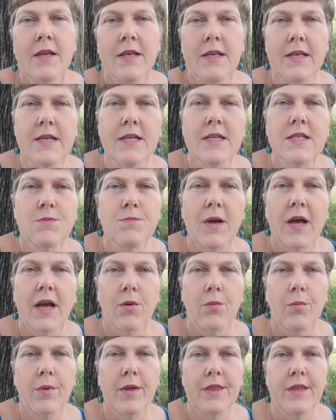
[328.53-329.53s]
years
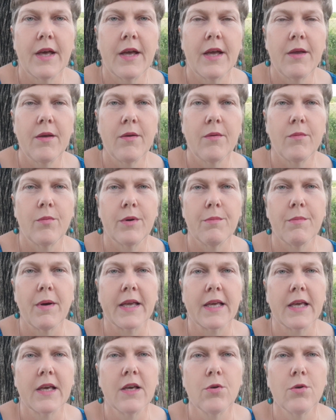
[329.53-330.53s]
back when they were
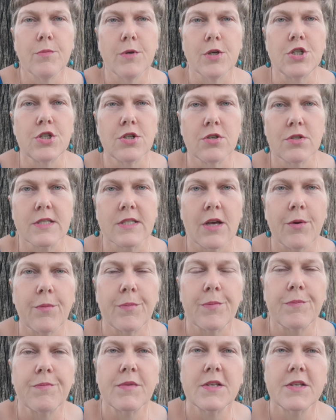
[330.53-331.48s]
making commercial soap.